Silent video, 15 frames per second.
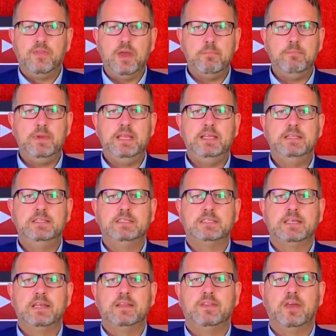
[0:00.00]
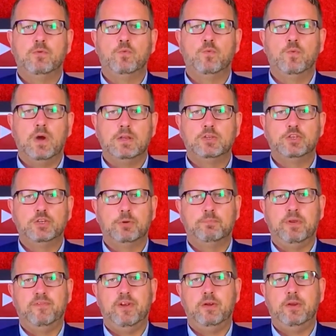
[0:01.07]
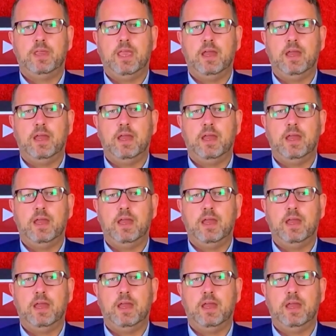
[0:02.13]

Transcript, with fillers: That means that one should be very